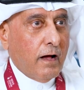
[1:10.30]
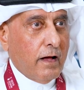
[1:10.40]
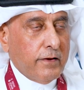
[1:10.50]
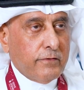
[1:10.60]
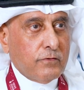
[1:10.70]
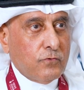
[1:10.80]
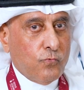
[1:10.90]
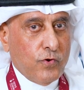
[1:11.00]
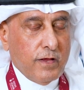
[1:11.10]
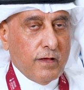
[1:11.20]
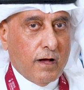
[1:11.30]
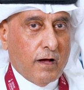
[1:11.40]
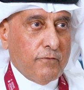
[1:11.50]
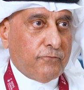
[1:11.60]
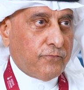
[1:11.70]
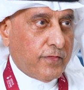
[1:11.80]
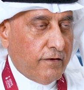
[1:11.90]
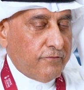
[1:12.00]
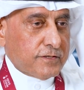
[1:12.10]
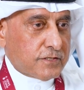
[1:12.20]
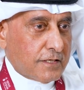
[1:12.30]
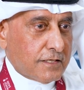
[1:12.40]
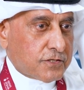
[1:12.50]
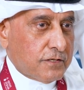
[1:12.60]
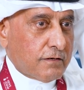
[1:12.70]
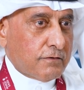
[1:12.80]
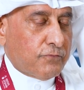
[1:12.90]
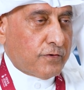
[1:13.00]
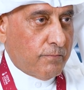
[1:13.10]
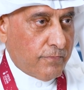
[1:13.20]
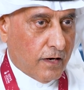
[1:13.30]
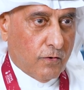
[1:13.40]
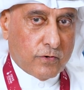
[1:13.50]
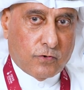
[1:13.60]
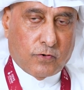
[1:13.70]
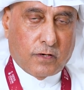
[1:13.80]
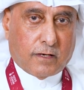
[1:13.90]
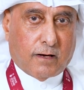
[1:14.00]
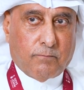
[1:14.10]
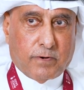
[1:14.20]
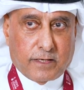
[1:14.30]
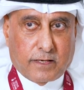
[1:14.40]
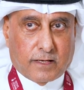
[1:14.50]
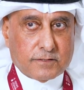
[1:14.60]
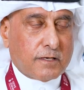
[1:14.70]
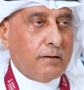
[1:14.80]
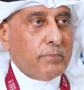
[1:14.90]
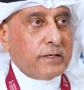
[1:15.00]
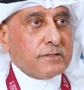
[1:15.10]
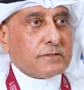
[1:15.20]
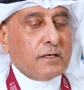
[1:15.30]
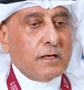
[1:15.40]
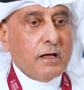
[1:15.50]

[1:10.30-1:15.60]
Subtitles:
And we have the infrastructure from our oil company, gas companies,